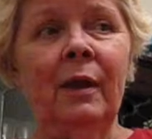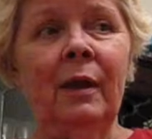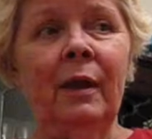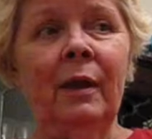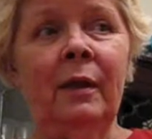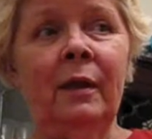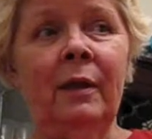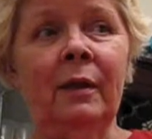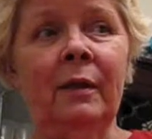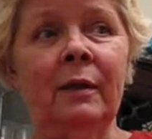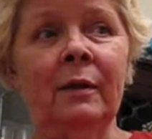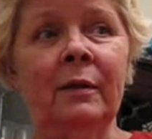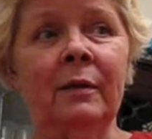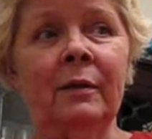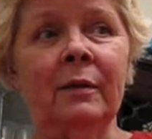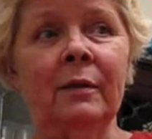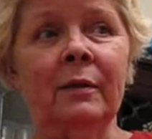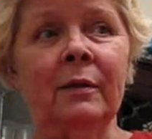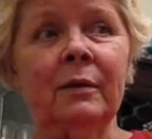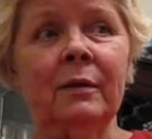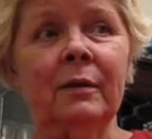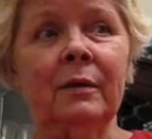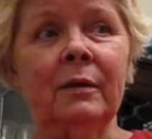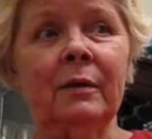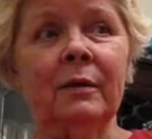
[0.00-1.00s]
And
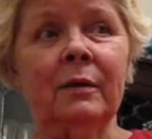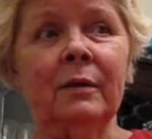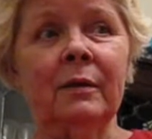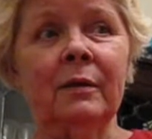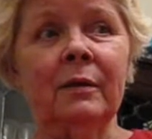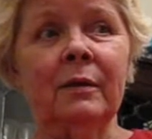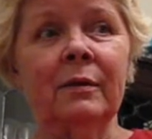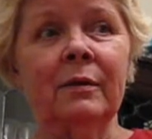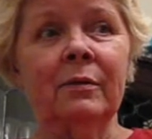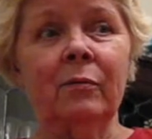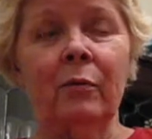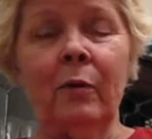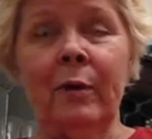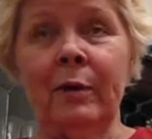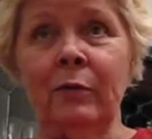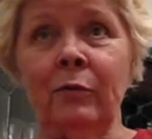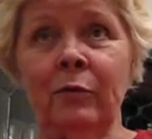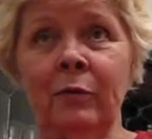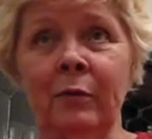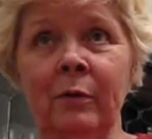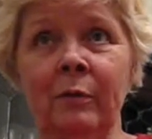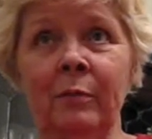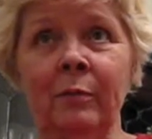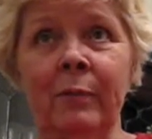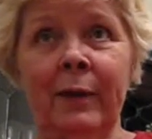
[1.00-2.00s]
so I
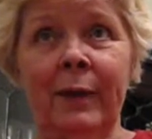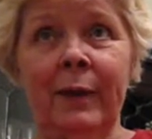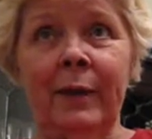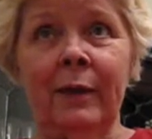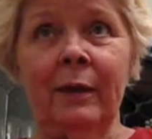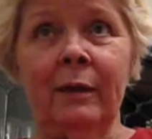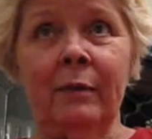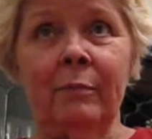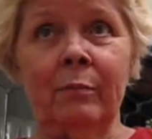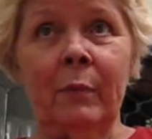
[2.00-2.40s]
took it by,